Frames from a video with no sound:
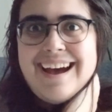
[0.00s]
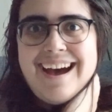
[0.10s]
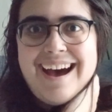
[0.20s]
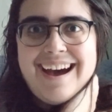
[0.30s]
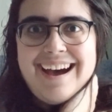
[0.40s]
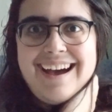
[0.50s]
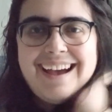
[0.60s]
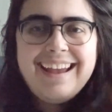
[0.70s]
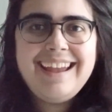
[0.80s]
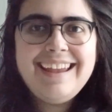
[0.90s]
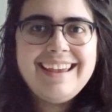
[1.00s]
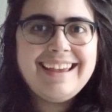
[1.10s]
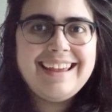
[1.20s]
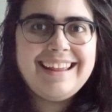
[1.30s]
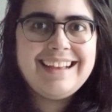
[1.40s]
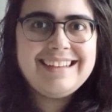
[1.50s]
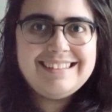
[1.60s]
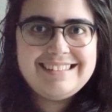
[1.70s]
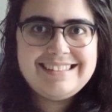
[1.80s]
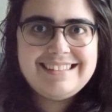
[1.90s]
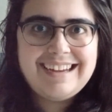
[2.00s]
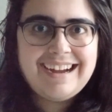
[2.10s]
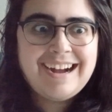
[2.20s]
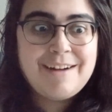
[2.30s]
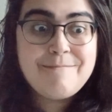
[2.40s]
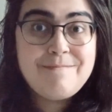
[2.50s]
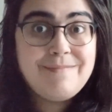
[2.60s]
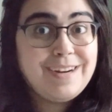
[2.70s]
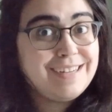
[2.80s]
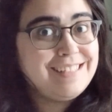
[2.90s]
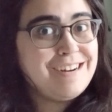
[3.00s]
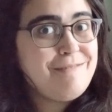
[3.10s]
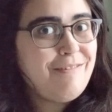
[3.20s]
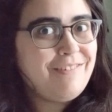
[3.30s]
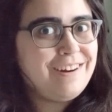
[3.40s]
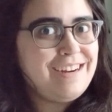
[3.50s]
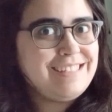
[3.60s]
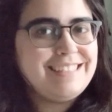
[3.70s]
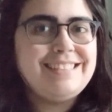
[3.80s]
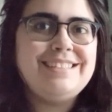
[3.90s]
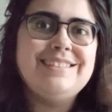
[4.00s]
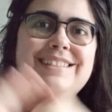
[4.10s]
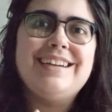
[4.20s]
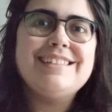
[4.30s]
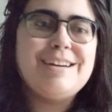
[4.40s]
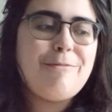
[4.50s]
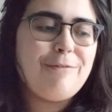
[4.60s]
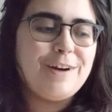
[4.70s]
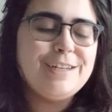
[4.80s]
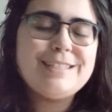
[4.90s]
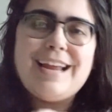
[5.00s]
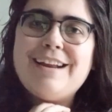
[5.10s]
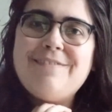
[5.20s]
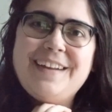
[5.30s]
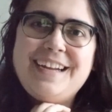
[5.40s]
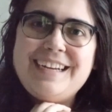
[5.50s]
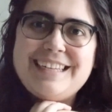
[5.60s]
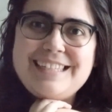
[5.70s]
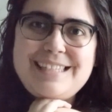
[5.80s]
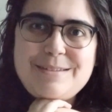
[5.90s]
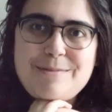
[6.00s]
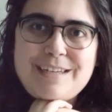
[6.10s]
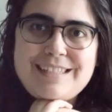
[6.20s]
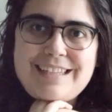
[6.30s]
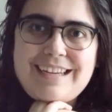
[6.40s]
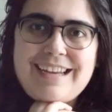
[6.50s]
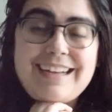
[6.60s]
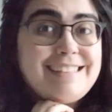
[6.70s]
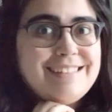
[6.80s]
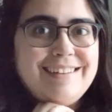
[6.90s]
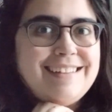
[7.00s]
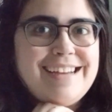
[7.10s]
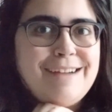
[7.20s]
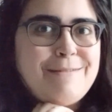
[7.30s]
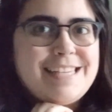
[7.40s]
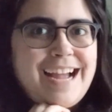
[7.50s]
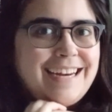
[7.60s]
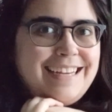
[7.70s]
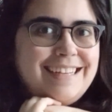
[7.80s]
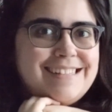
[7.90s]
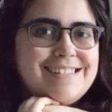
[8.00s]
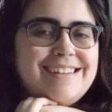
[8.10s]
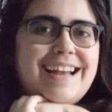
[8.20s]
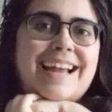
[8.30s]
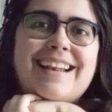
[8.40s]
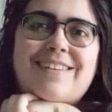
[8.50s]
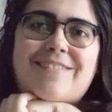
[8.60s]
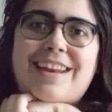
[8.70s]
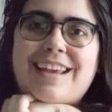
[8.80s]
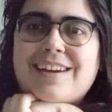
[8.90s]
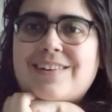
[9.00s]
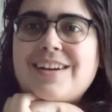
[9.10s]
Hi, it is October 1st. It's Tuesday, October 1st, and I figured this was as good a time as any to end the video.